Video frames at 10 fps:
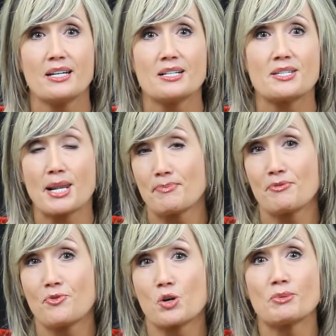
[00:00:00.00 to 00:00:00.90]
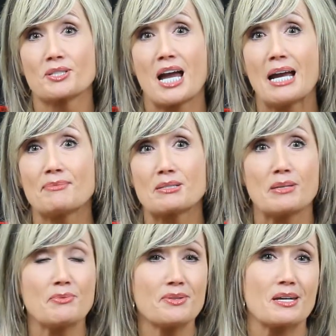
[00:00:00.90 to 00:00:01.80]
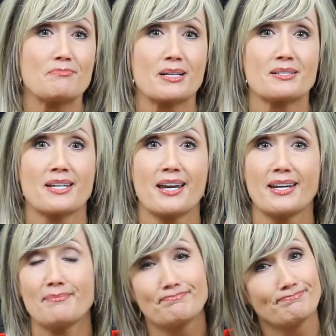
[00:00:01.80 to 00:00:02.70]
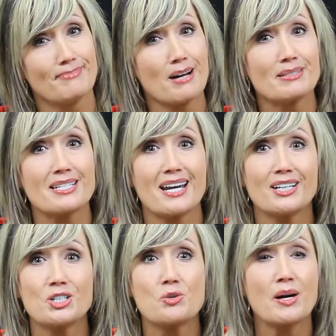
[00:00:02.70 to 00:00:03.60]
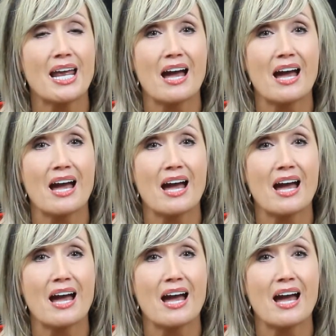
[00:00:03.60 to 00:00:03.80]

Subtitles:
Set up a formal time to meet with them by saying, hey, Mom and Dad, you know what?